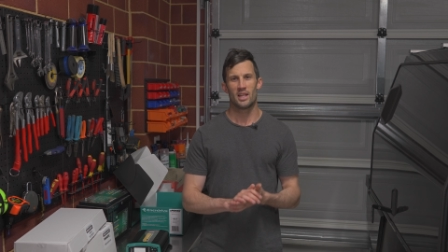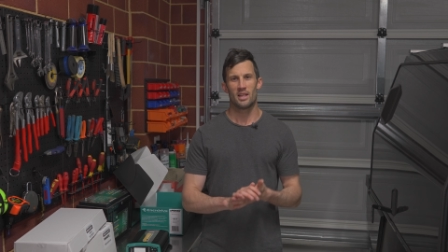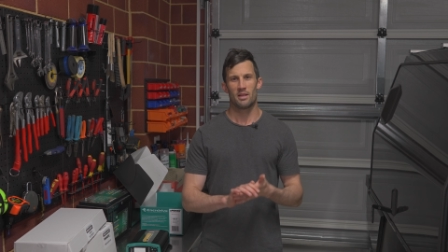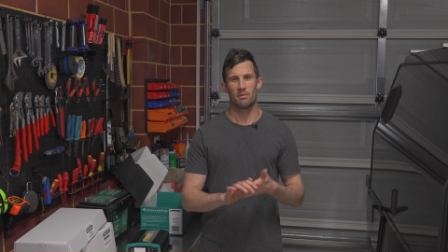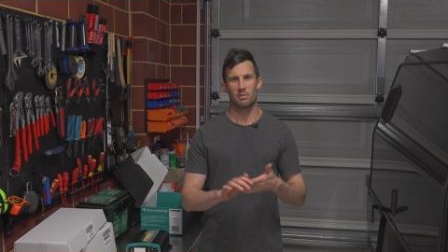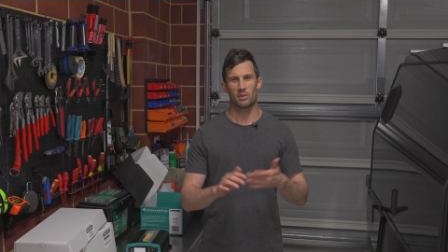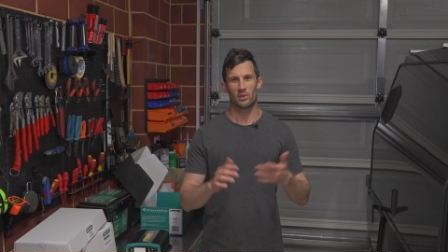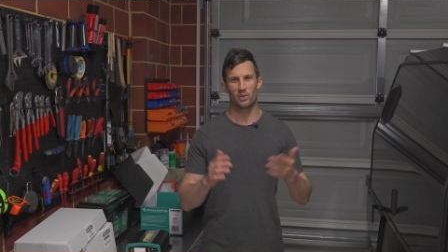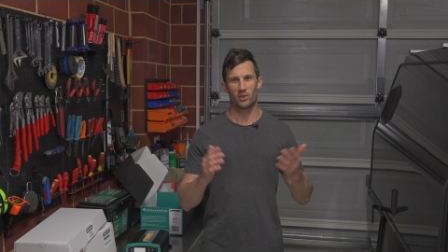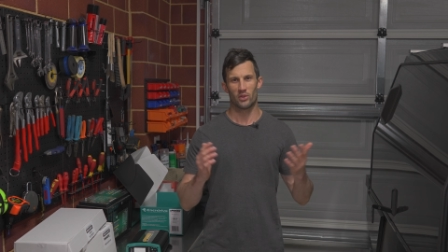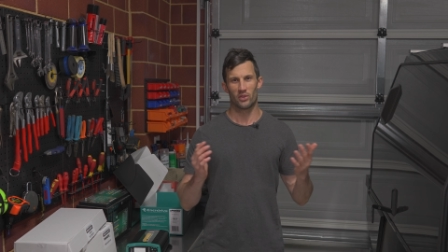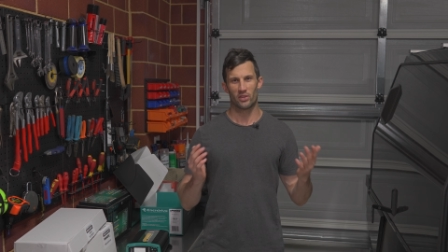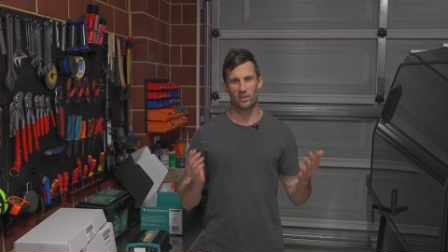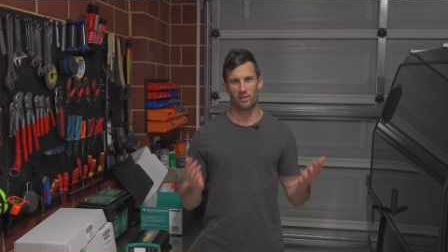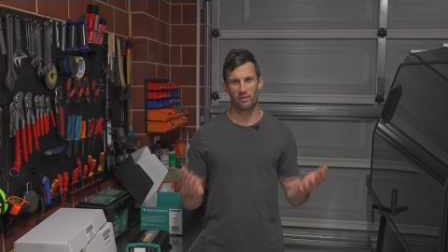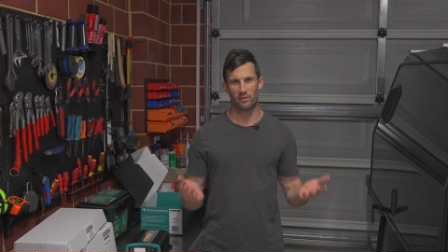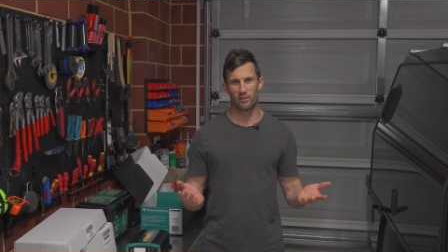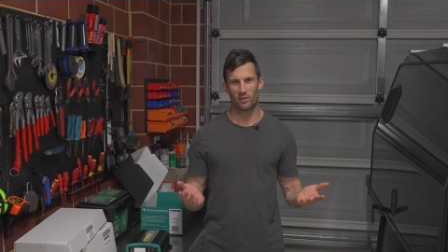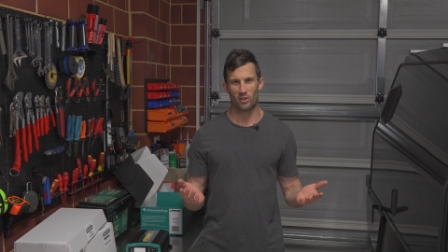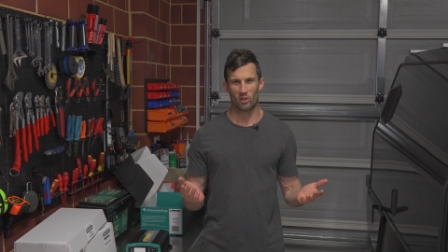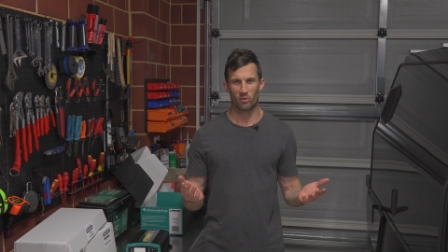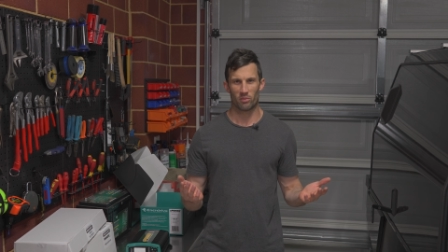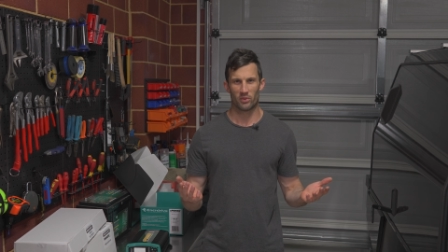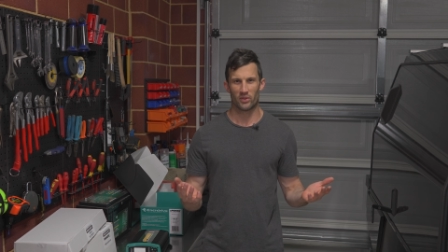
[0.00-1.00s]
because the
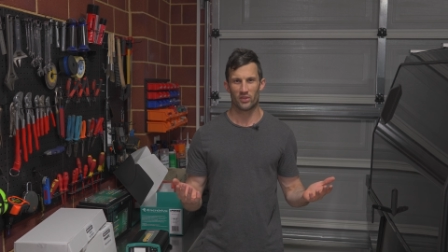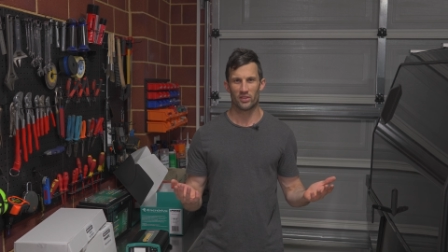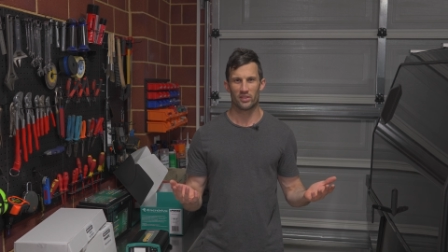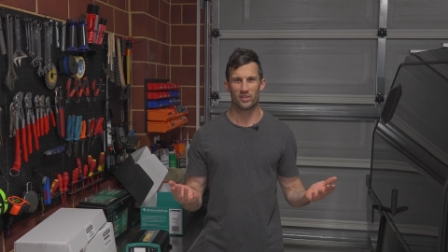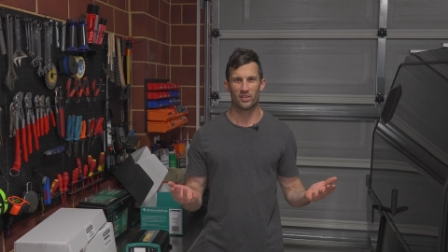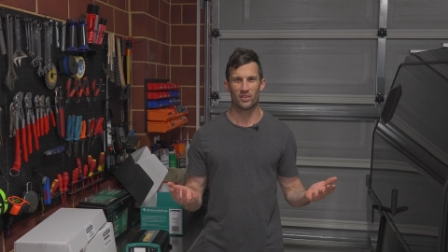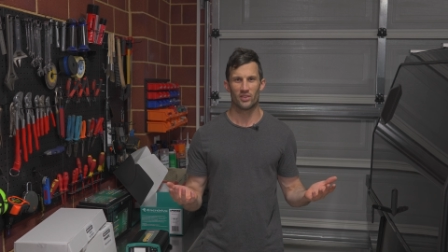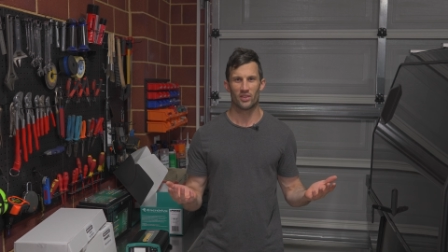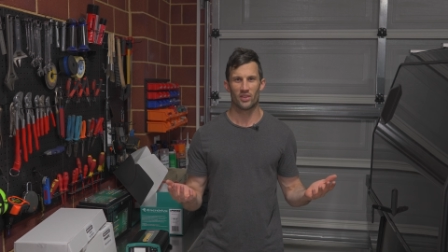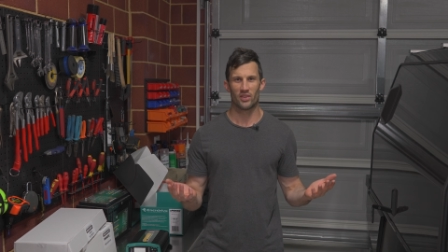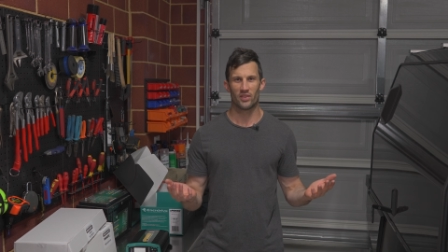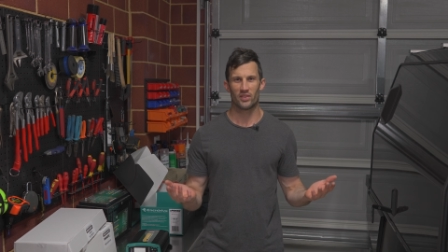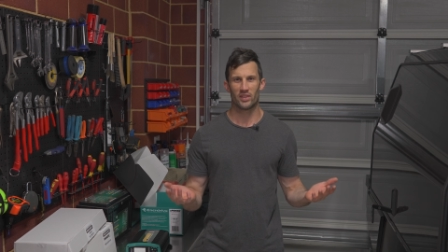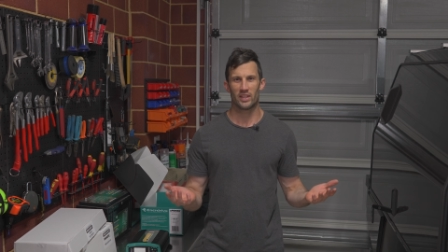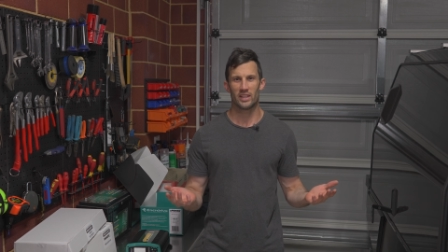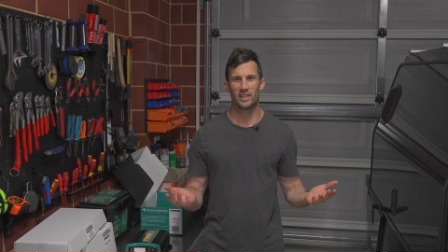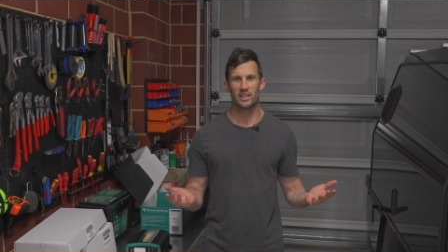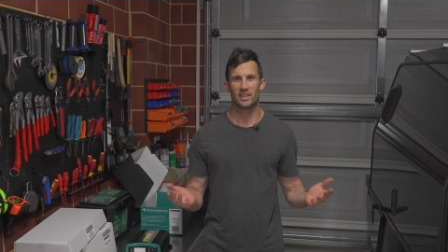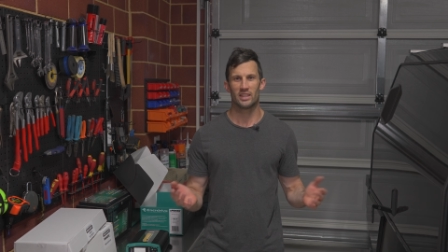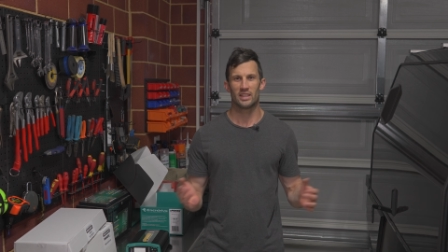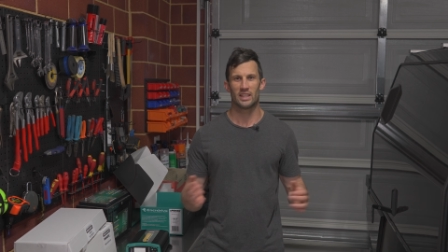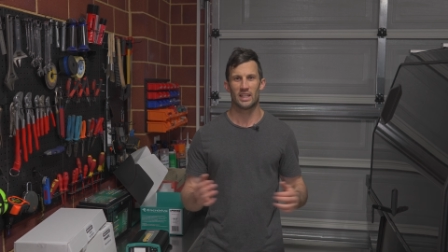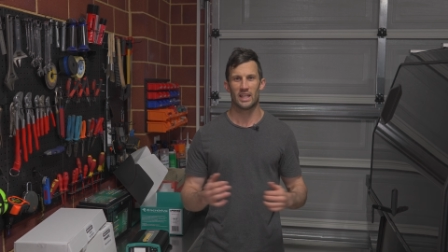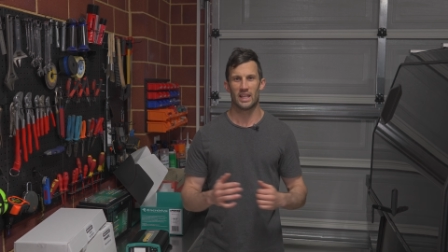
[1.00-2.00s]
final positions are
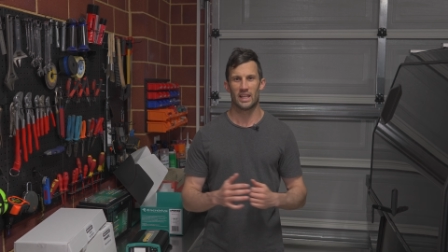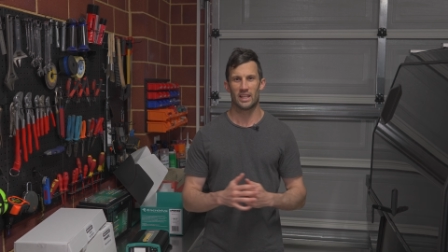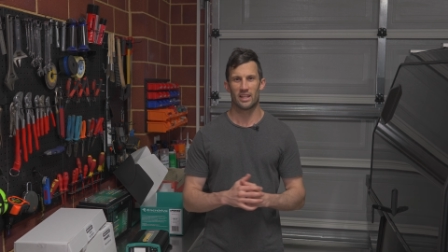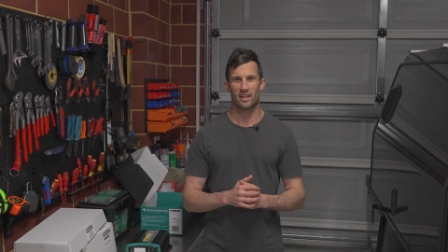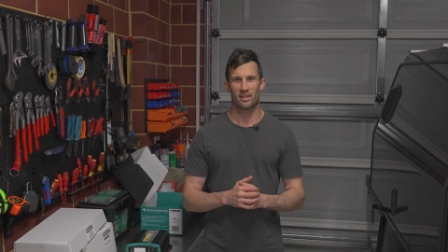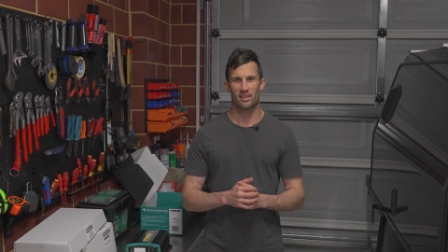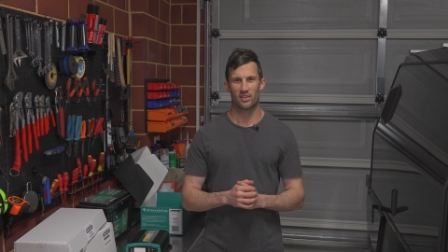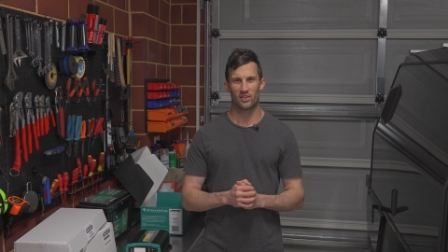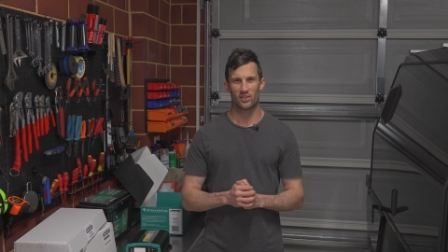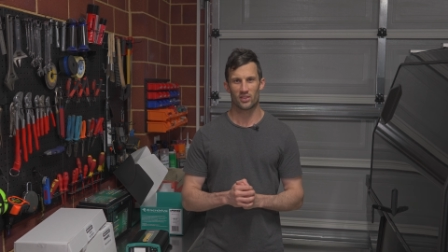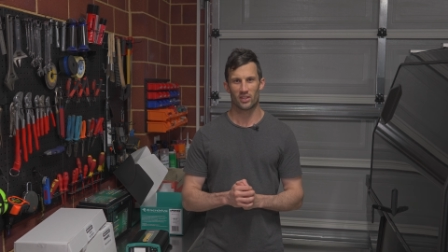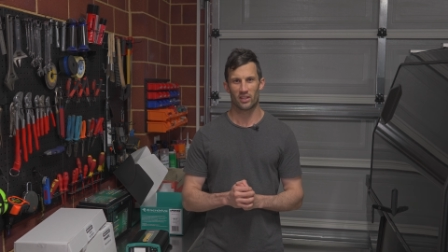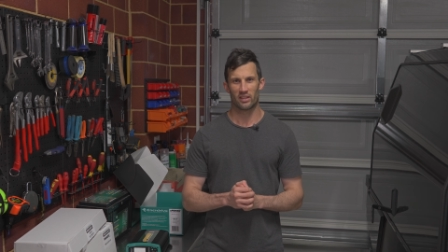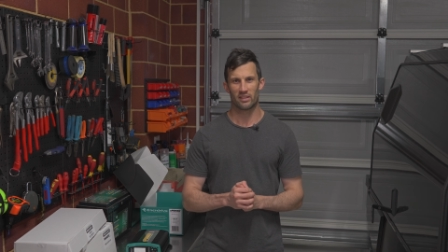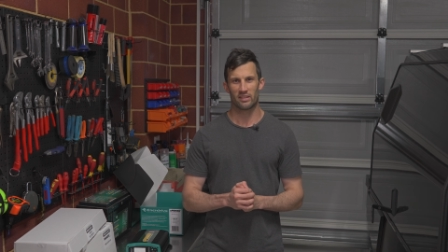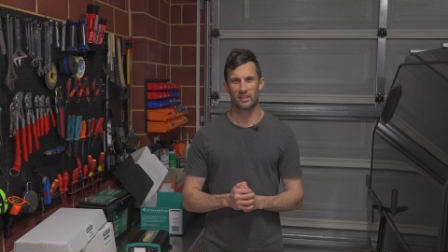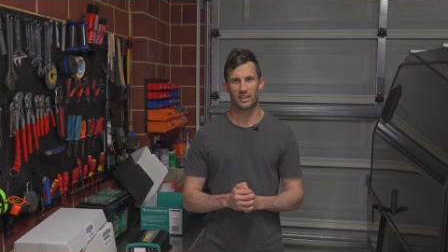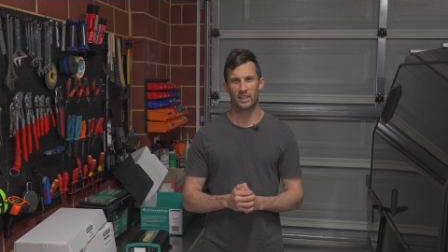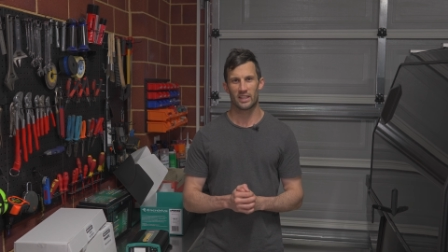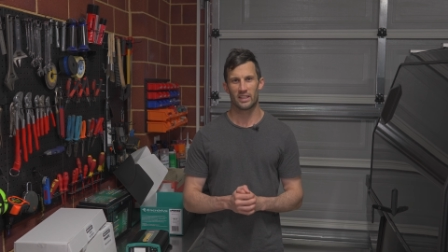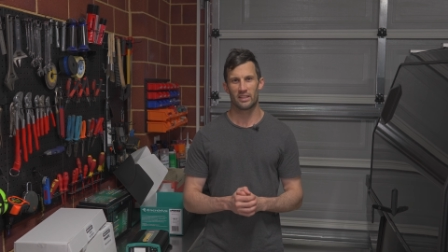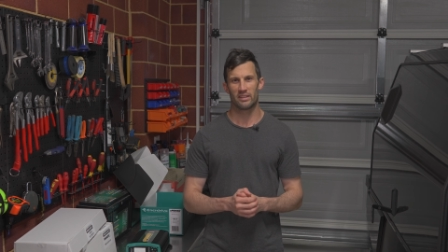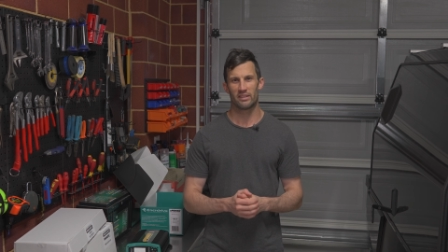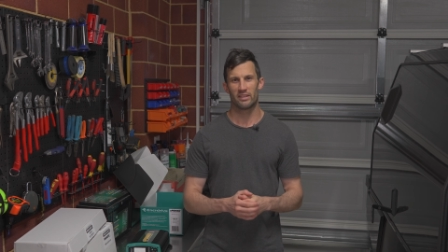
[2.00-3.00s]
set and nothing's going to
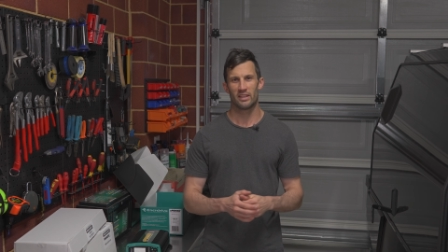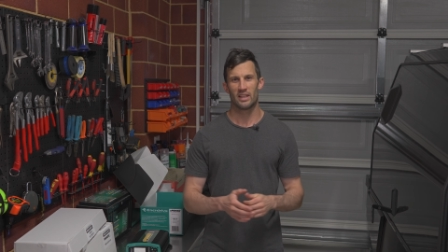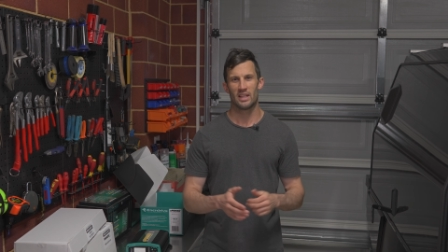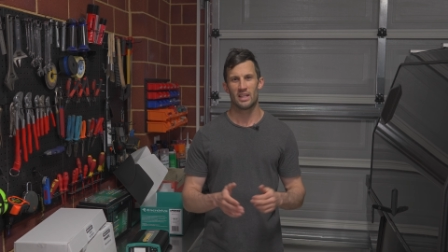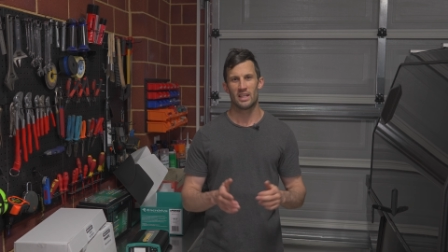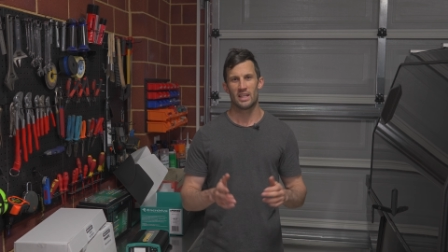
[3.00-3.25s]
change.